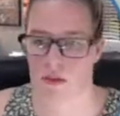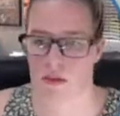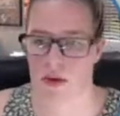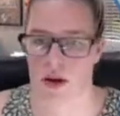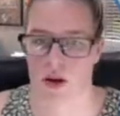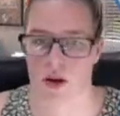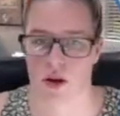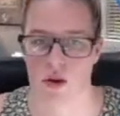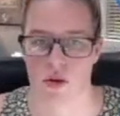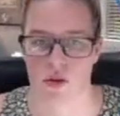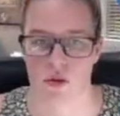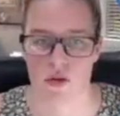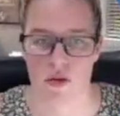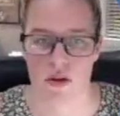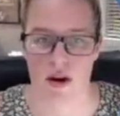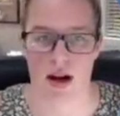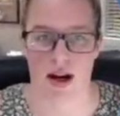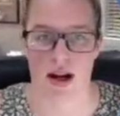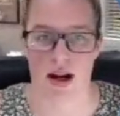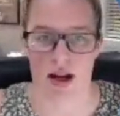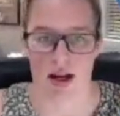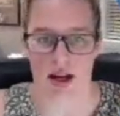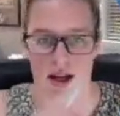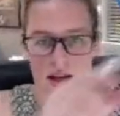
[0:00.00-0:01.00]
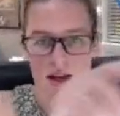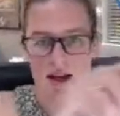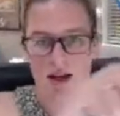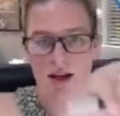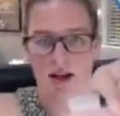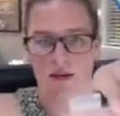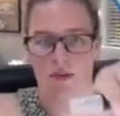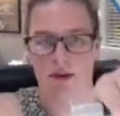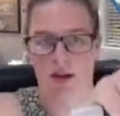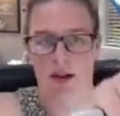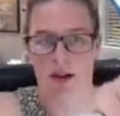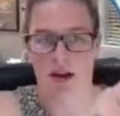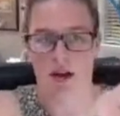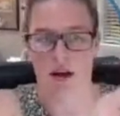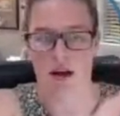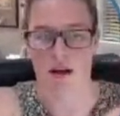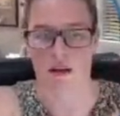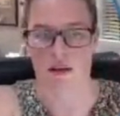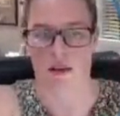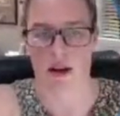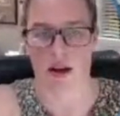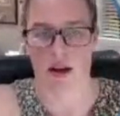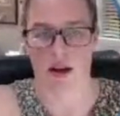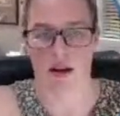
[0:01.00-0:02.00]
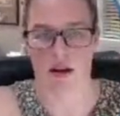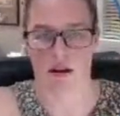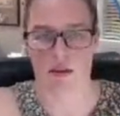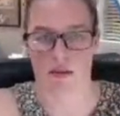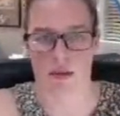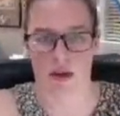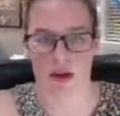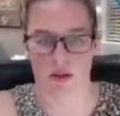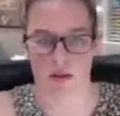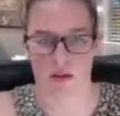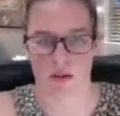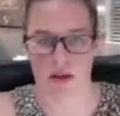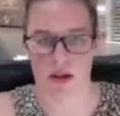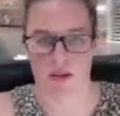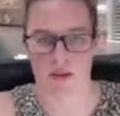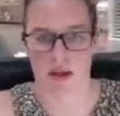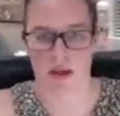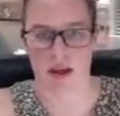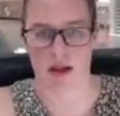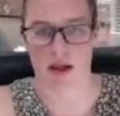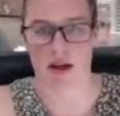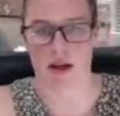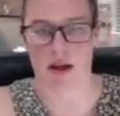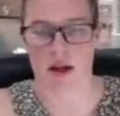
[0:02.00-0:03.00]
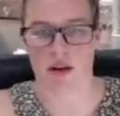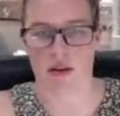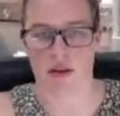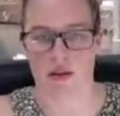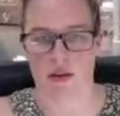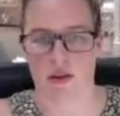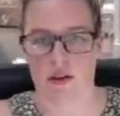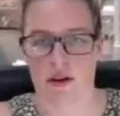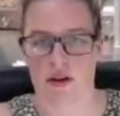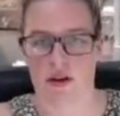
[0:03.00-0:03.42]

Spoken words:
grey, let me colour it in. Let me go in a bit closer.